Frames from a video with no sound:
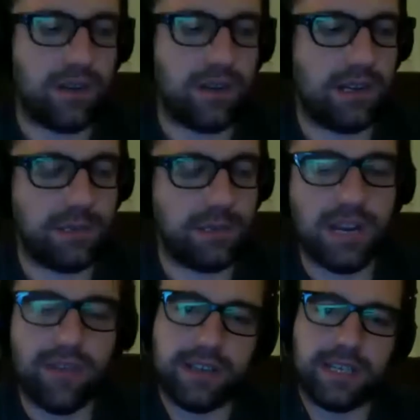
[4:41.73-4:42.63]
so we
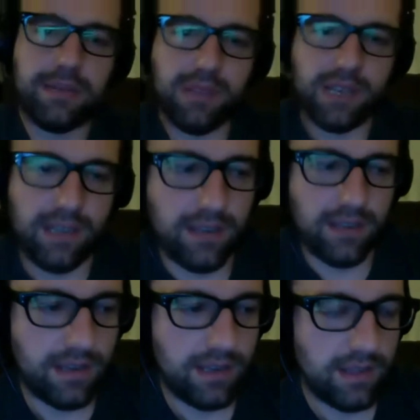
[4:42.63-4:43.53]
covered assembly
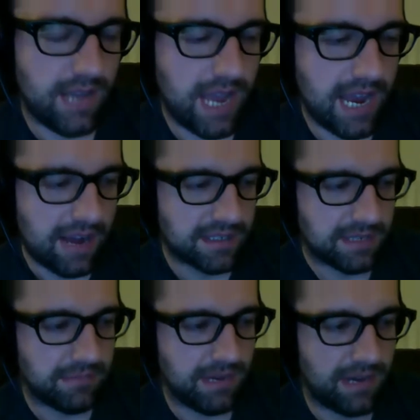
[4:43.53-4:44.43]
in the Hangouts
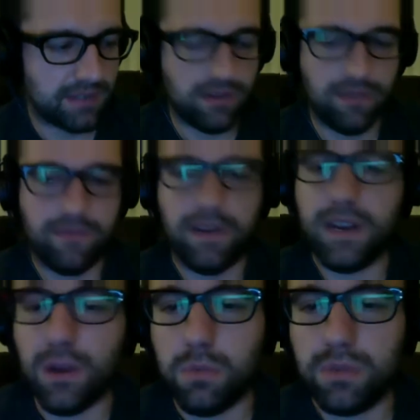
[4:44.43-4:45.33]
about sort of funding
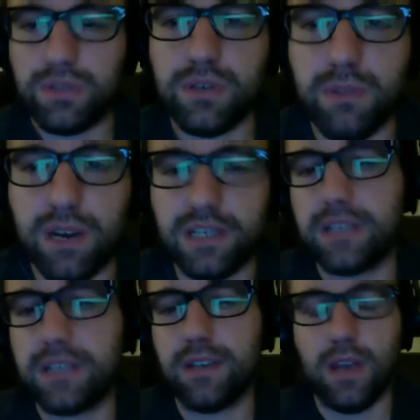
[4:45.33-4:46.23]
open source
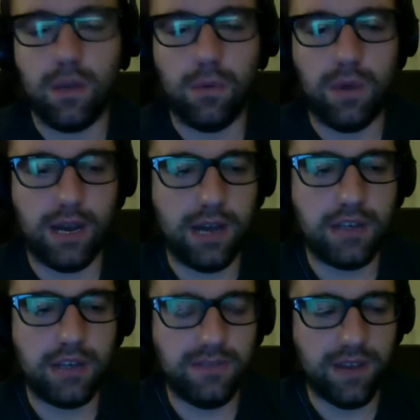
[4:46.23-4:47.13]
projects. How'd
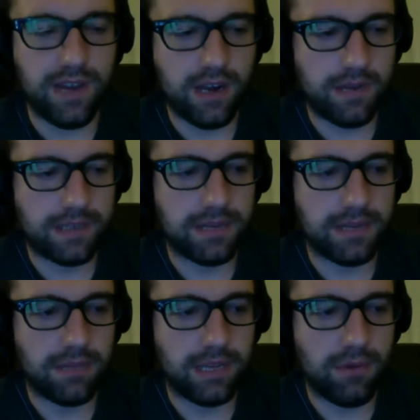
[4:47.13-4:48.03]
you find out about
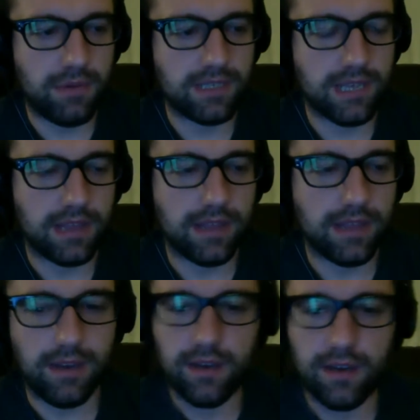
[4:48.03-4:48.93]
assembly, and what was like
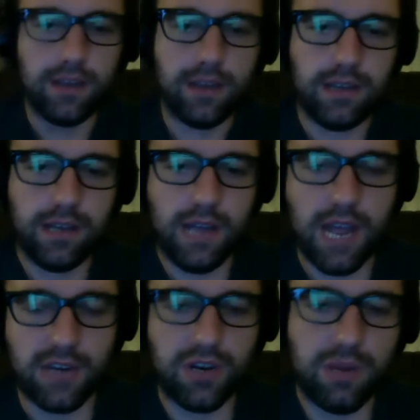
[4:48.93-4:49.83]
the
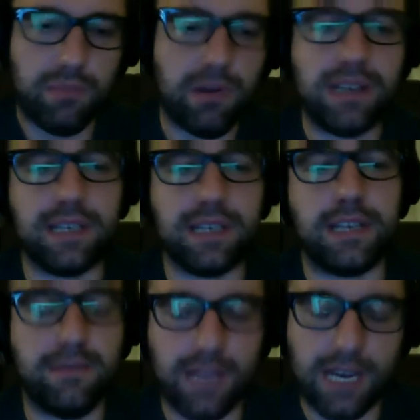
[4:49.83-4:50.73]
entry process like
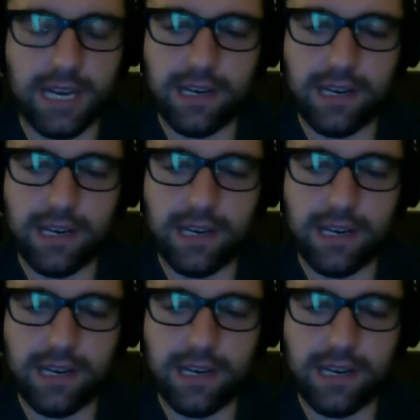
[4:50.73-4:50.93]
for that?